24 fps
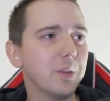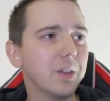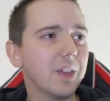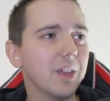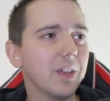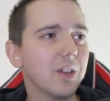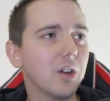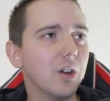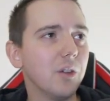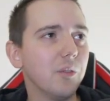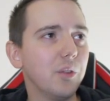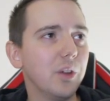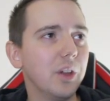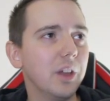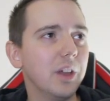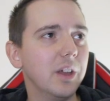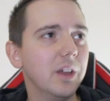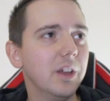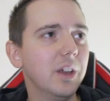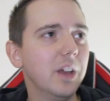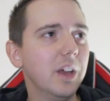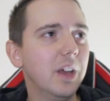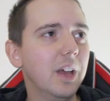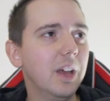kickoff
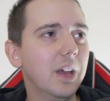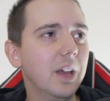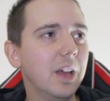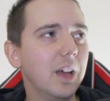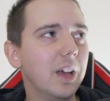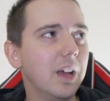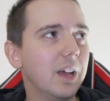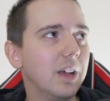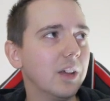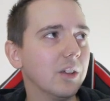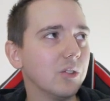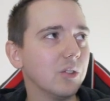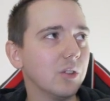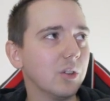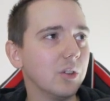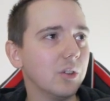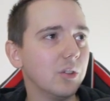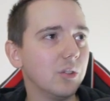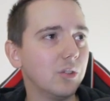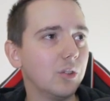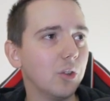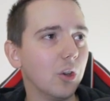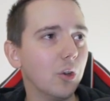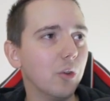here as
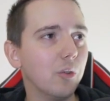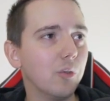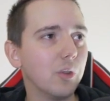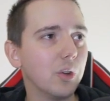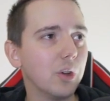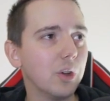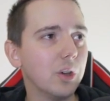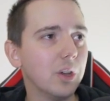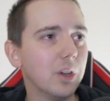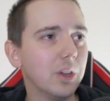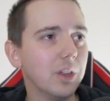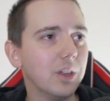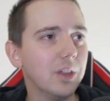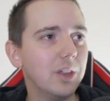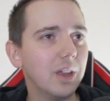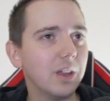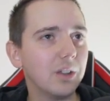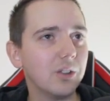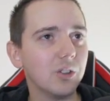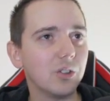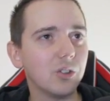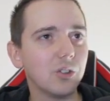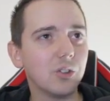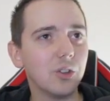Dover
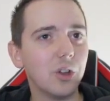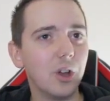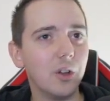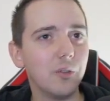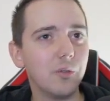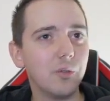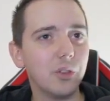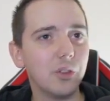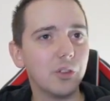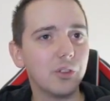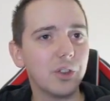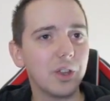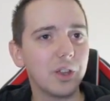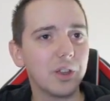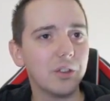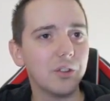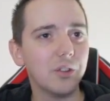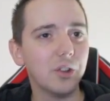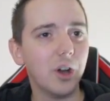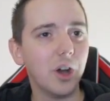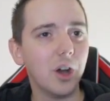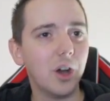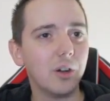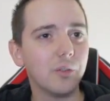get us started for the second
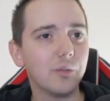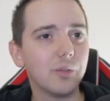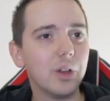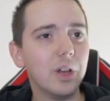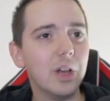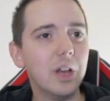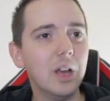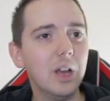half.